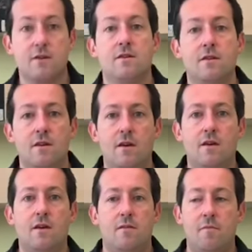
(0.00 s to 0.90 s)
Even for this
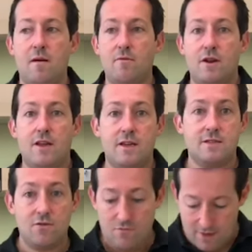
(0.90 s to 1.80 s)
level, we start with
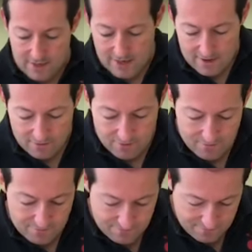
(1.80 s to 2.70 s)
a theoretical
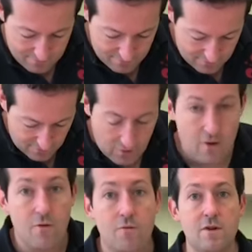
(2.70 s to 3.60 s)
test. If
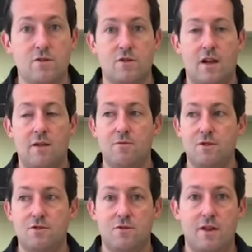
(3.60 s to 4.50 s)
passed, we proceed
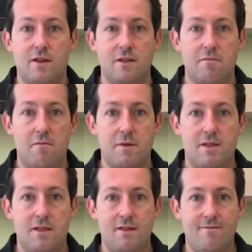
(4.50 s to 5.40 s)
with the practical
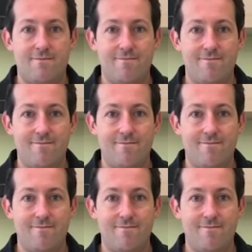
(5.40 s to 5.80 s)
one. Also,